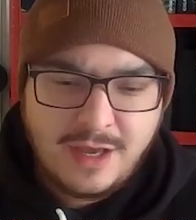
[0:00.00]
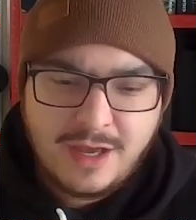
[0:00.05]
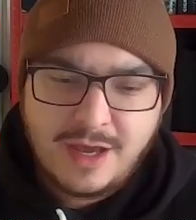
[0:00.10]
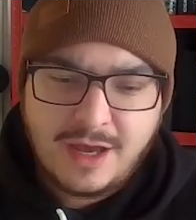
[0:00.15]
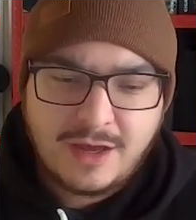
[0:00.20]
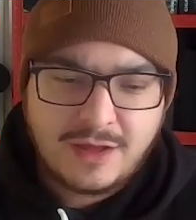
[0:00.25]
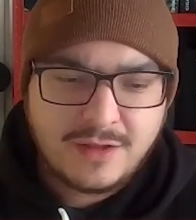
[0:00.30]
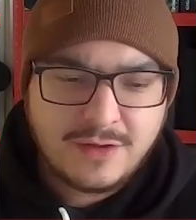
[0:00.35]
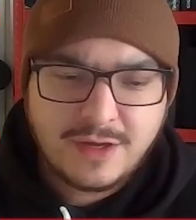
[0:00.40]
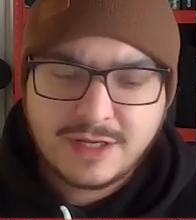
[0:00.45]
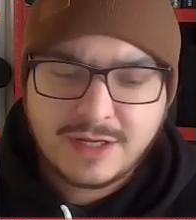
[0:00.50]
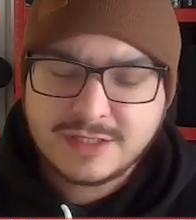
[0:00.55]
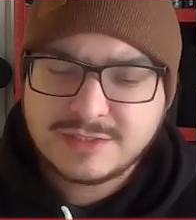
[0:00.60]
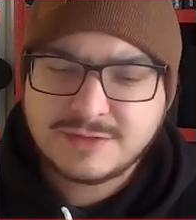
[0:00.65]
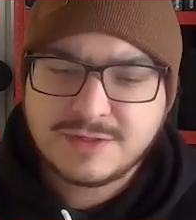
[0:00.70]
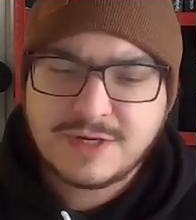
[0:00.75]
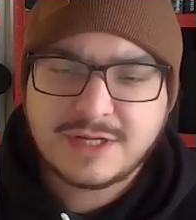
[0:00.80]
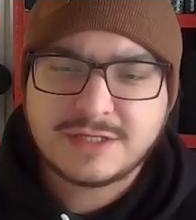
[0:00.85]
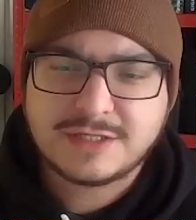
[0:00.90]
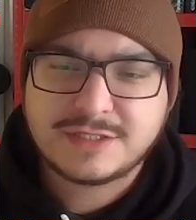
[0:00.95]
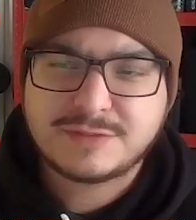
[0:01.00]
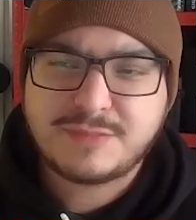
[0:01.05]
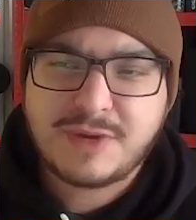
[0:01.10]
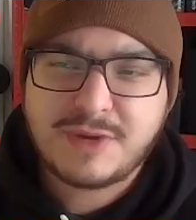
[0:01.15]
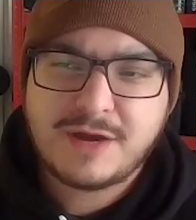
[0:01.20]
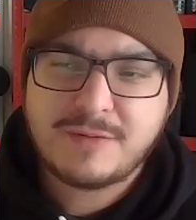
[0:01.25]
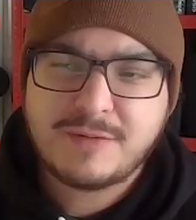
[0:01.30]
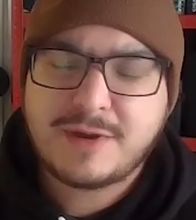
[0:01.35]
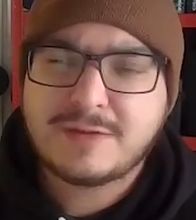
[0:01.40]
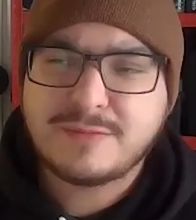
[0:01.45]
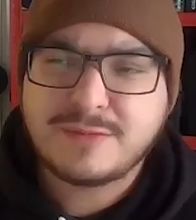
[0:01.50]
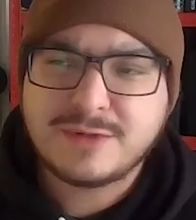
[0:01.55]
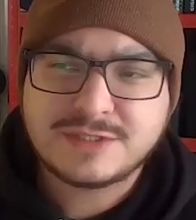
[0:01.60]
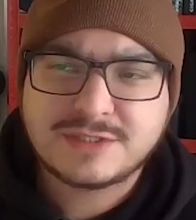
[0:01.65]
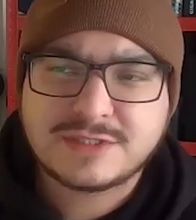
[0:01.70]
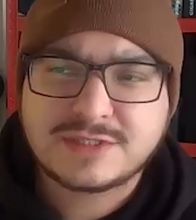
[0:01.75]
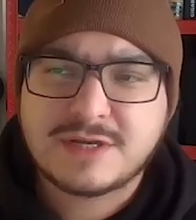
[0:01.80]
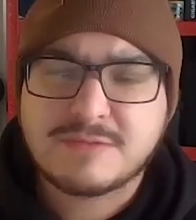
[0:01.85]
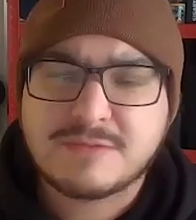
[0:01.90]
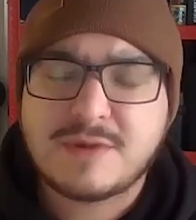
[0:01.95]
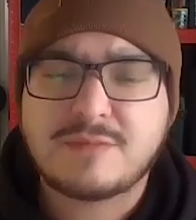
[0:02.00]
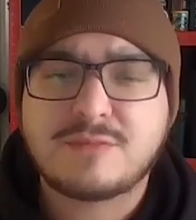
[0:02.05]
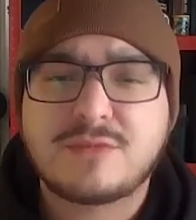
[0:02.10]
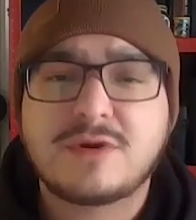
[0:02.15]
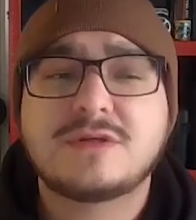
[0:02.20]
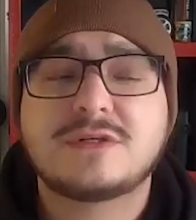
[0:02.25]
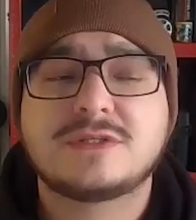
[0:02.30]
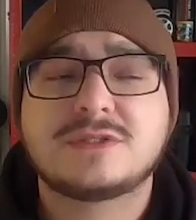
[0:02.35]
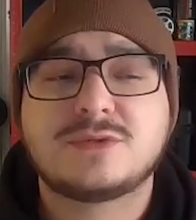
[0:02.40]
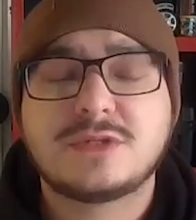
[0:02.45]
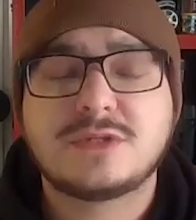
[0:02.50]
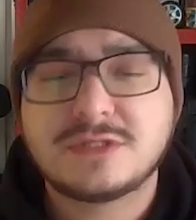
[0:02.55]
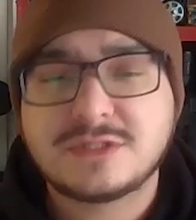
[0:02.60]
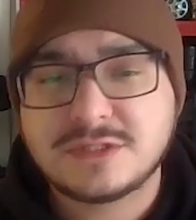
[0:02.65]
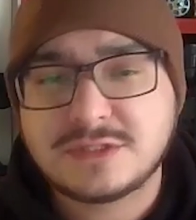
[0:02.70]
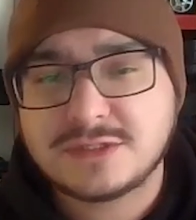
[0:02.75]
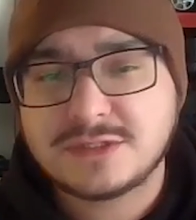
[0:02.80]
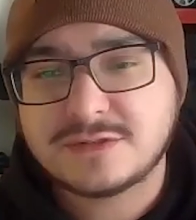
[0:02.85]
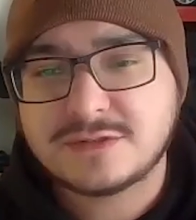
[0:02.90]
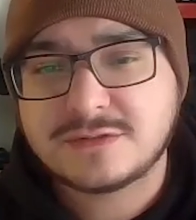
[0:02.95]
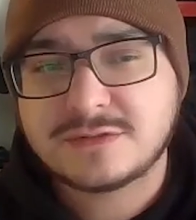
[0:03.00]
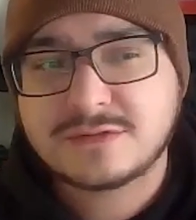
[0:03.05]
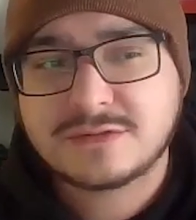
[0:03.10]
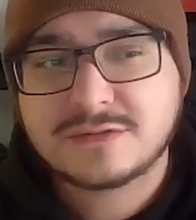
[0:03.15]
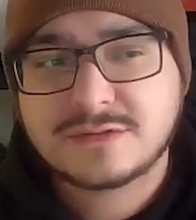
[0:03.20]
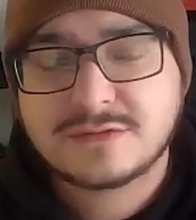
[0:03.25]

I don't know. I guess we got inspired by the music that my brothers would listen to.